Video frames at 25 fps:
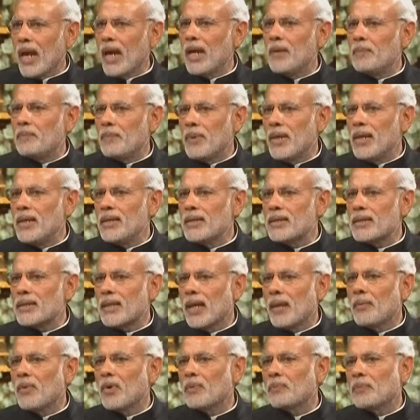and
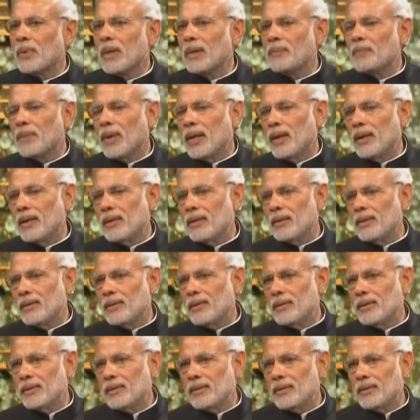peace among people.
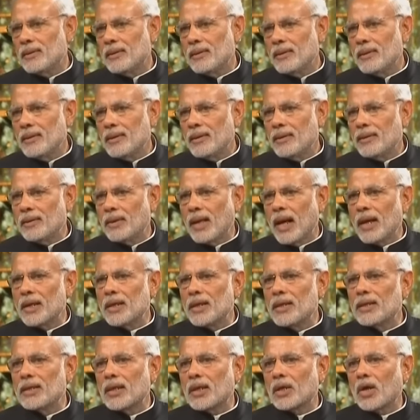
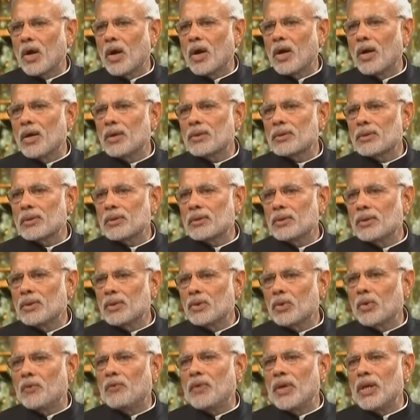That is the cause
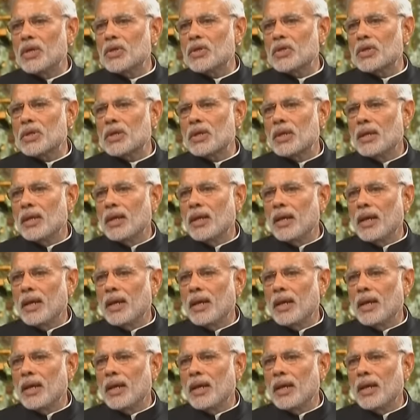to which